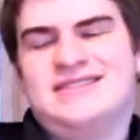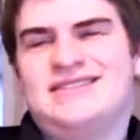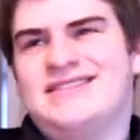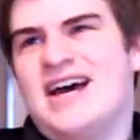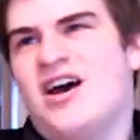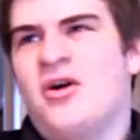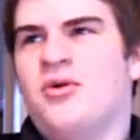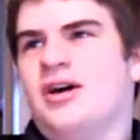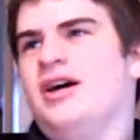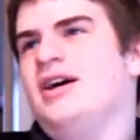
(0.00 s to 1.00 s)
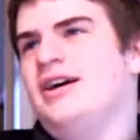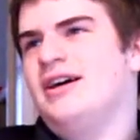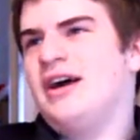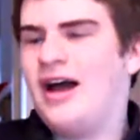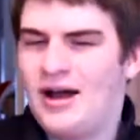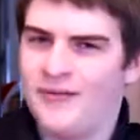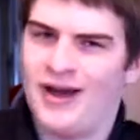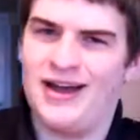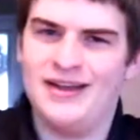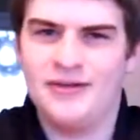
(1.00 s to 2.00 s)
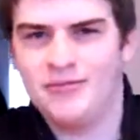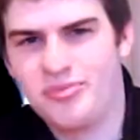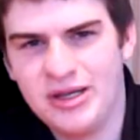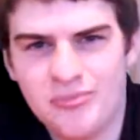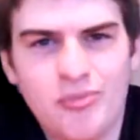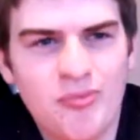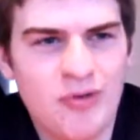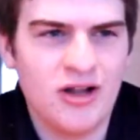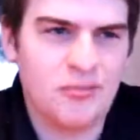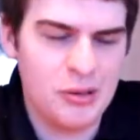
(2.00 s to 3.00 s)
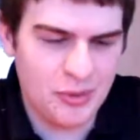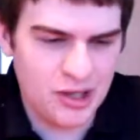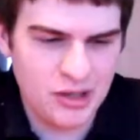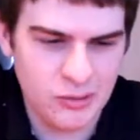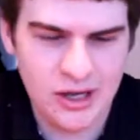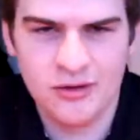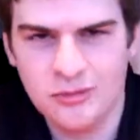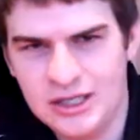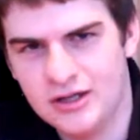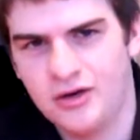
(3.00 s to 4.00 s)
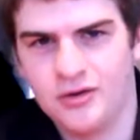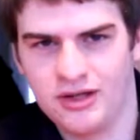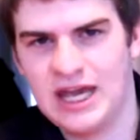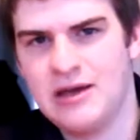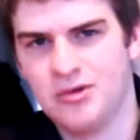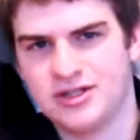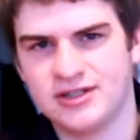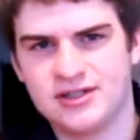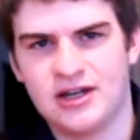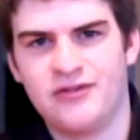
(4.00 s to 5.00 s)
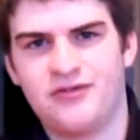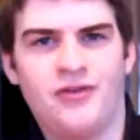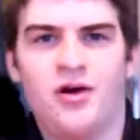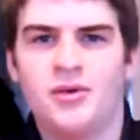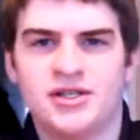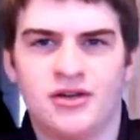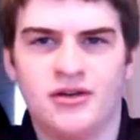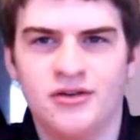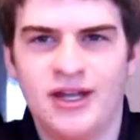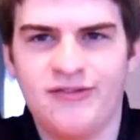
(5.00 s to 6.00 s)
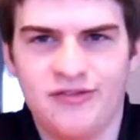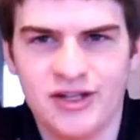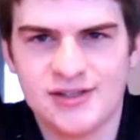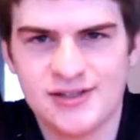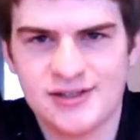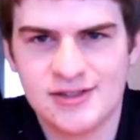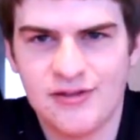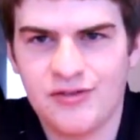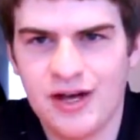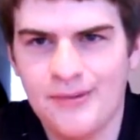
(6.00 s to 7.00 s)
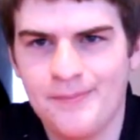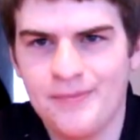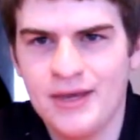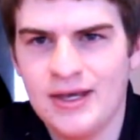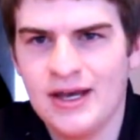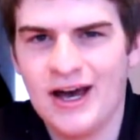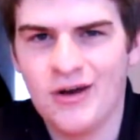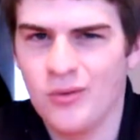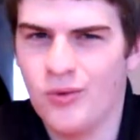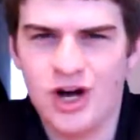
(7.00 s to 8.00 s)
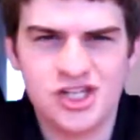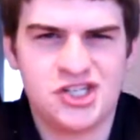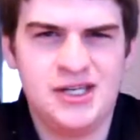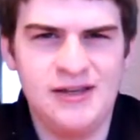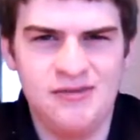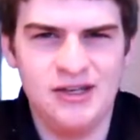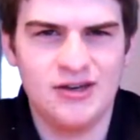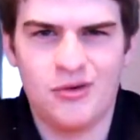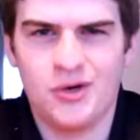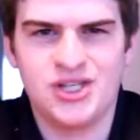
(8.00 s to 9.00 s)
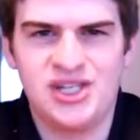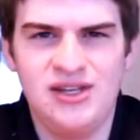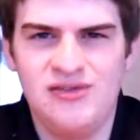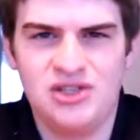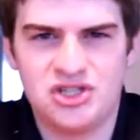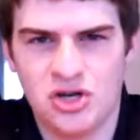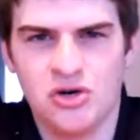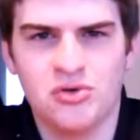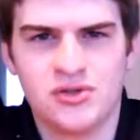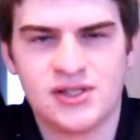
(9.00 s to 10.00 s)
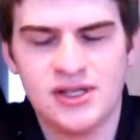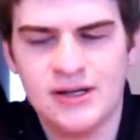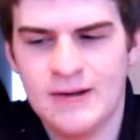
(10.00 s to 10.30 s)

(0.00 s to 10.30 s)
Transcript: Now, people all around me, you know, gamers and stuff, always are on Netflix and stuff. I don't watch TV. I don't watch TV shows.